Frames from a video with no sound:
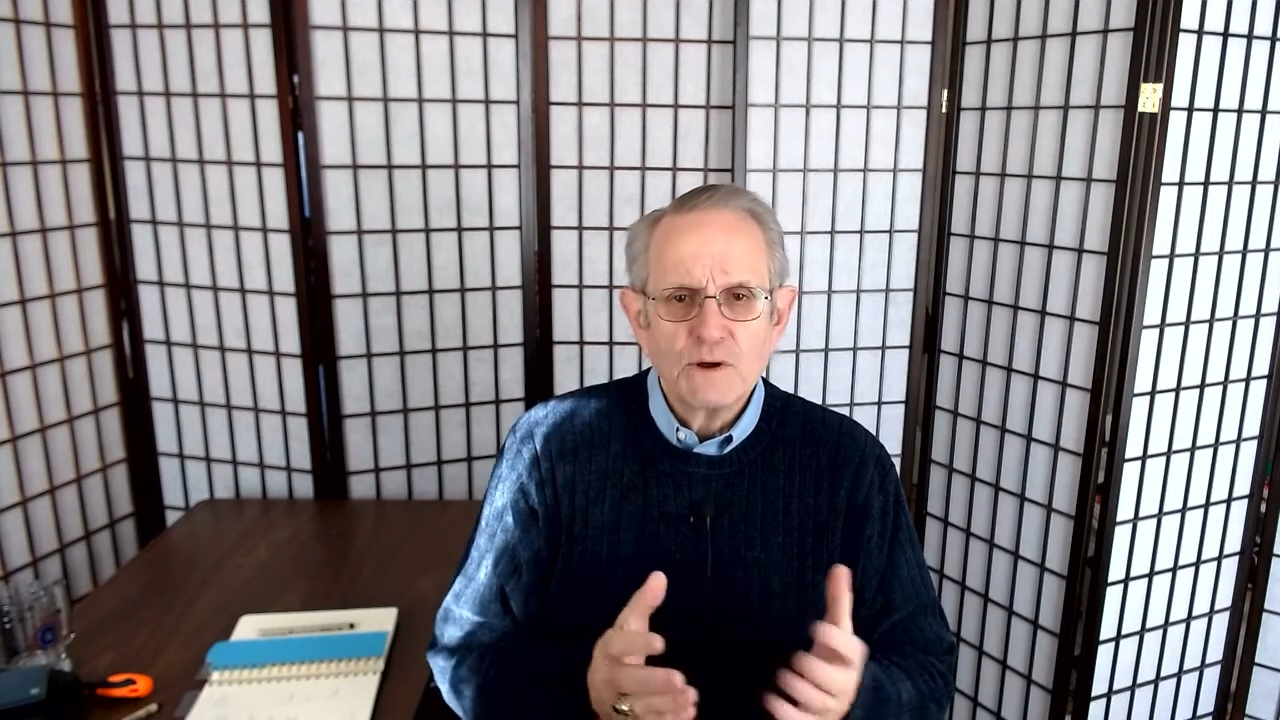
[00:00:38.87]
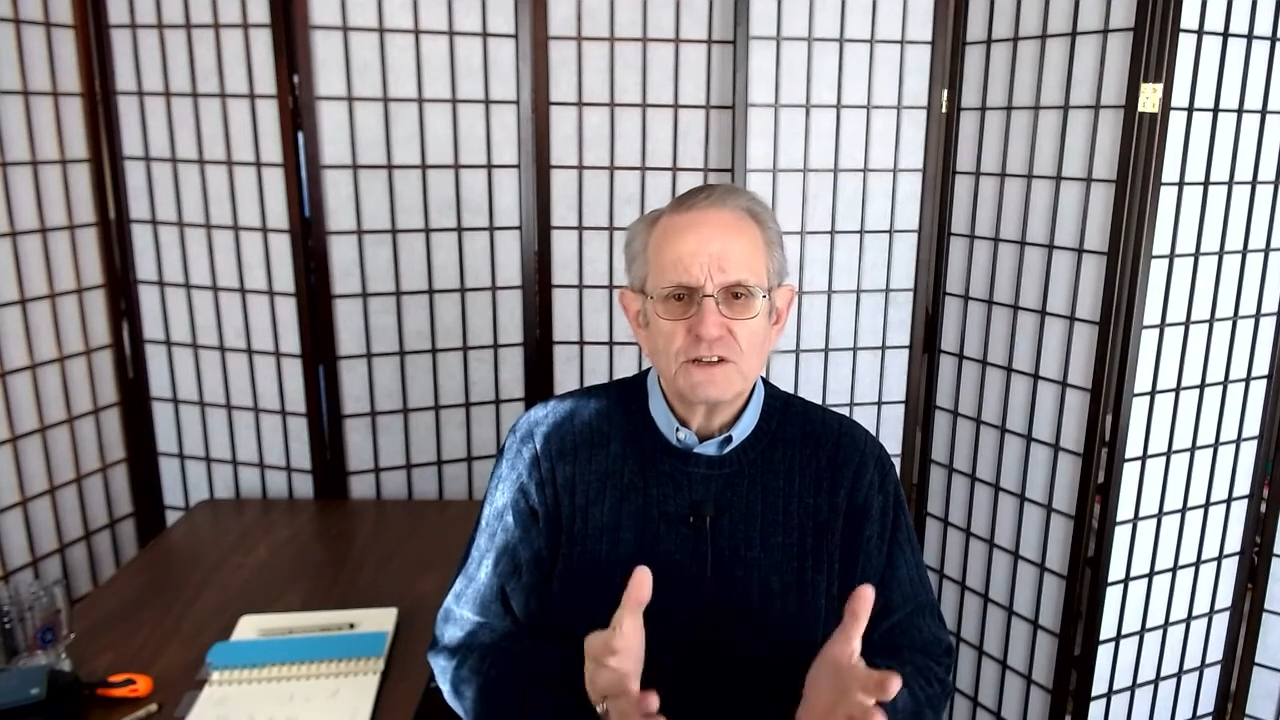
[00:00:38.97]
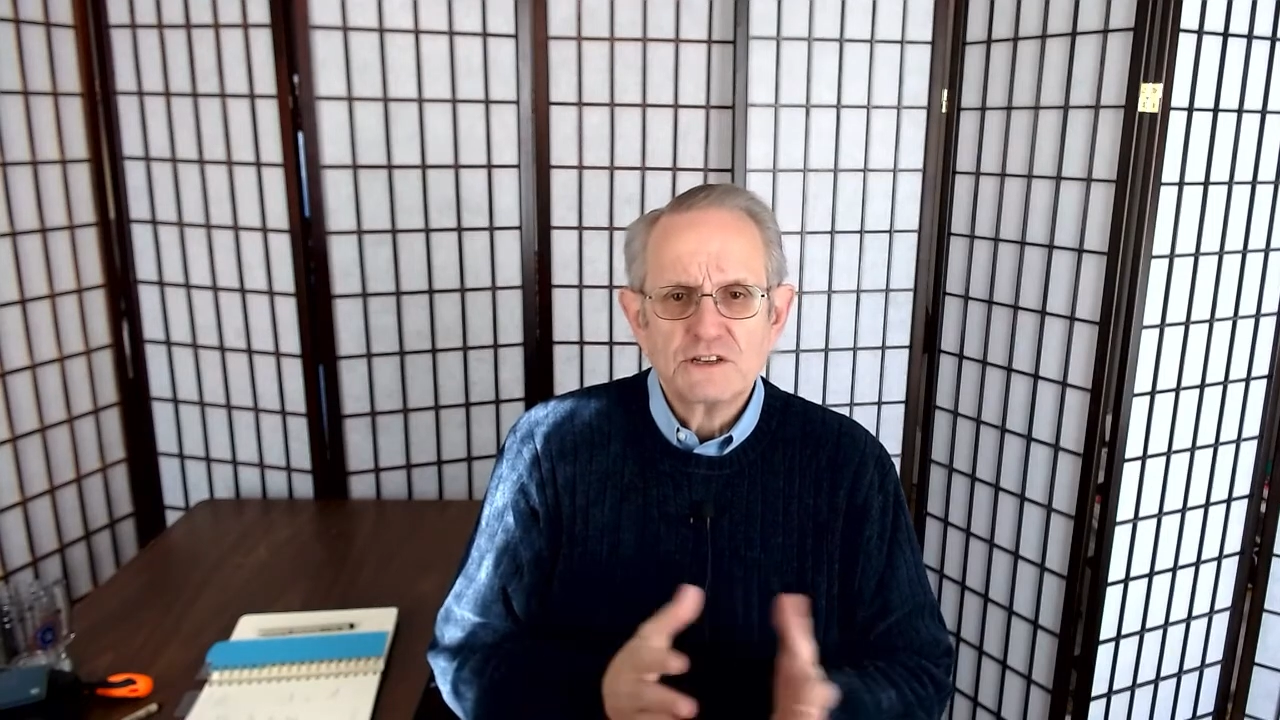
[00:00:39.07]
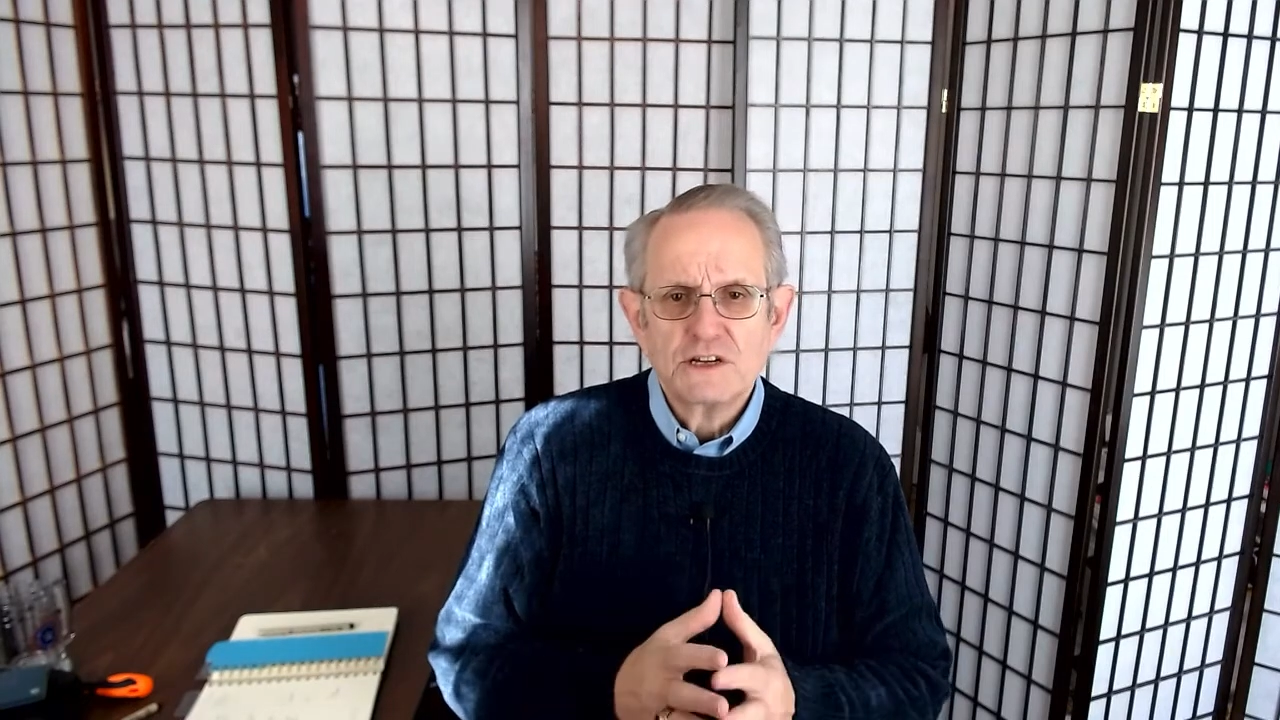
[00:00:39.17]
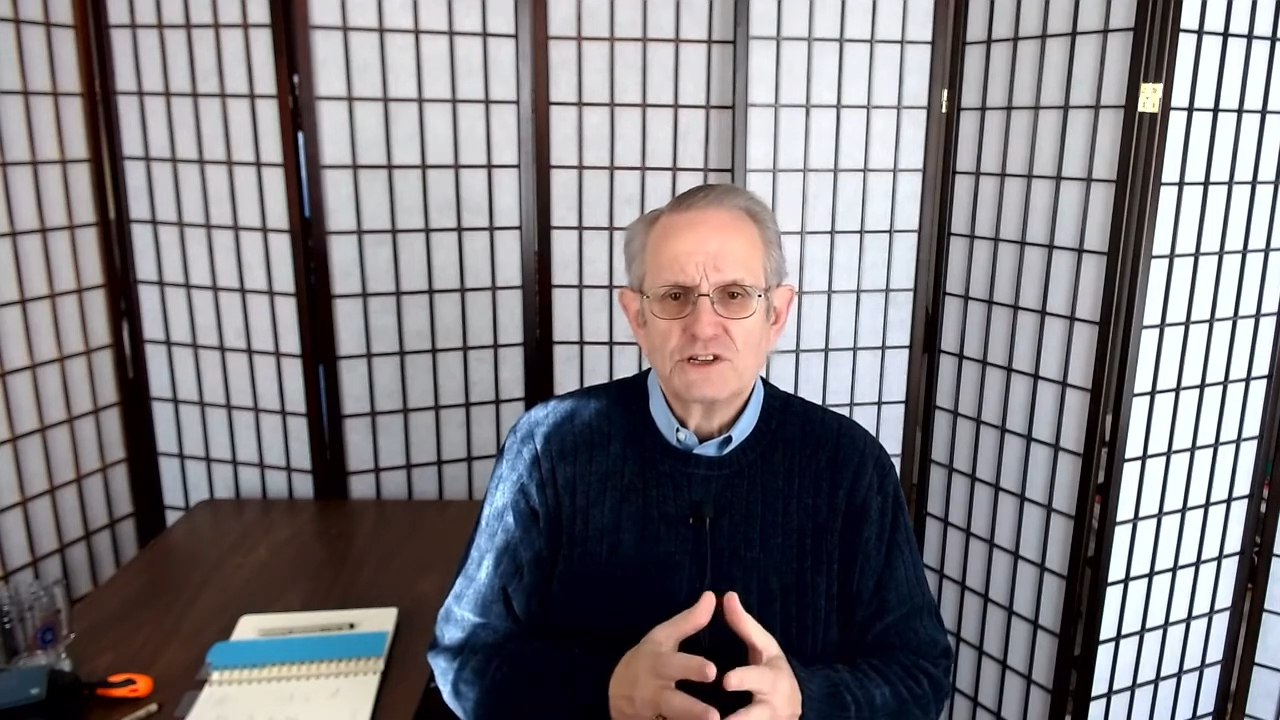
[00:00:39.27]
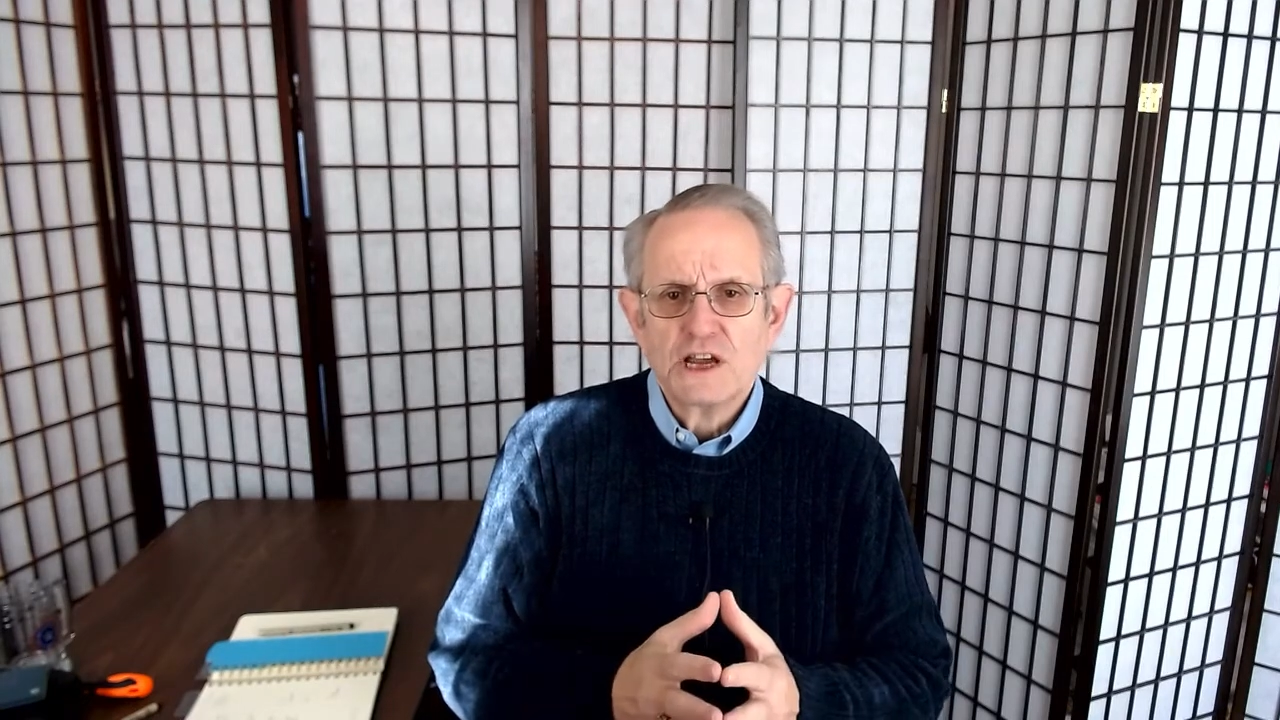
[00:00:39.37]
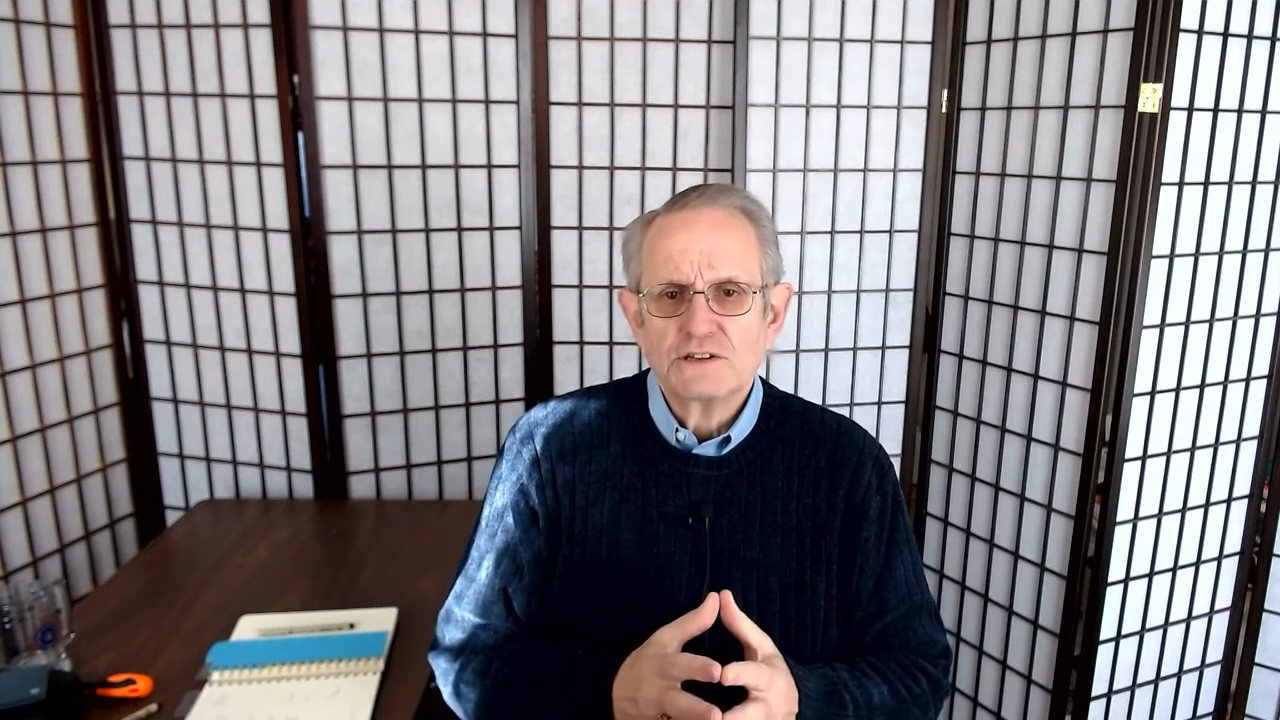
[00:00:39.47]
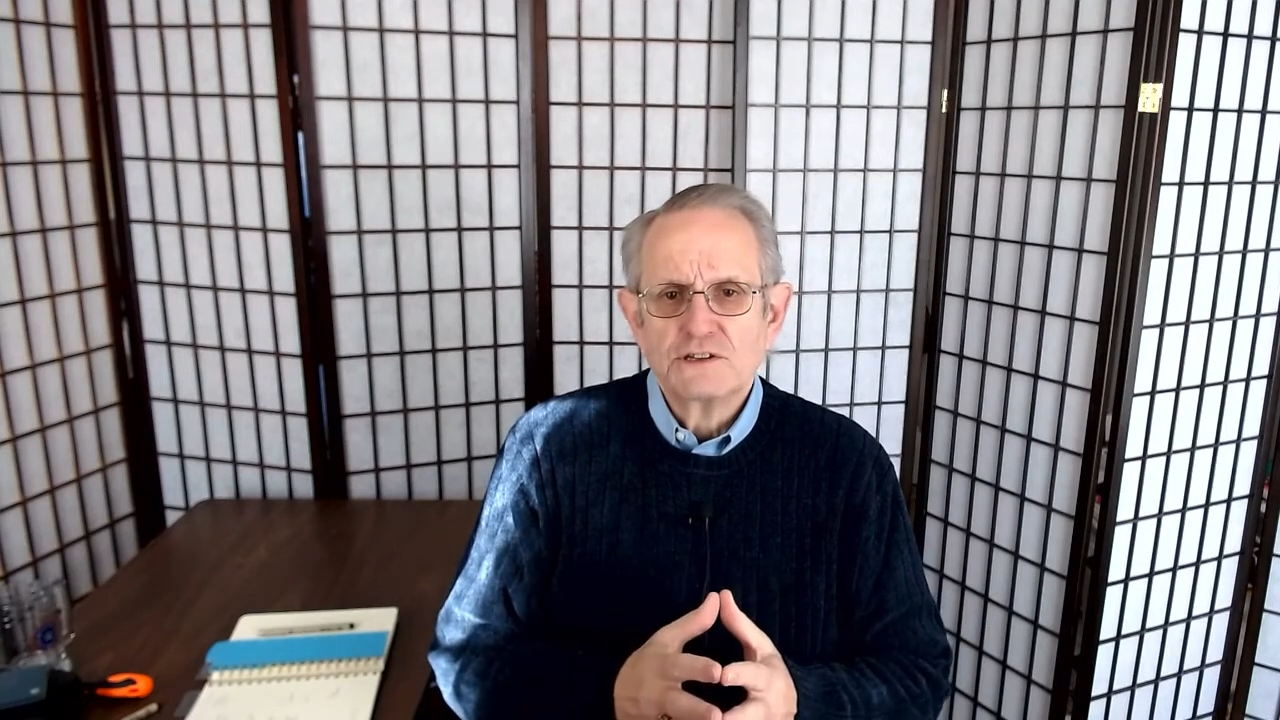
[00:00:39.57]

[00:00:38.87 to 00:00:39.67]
suggest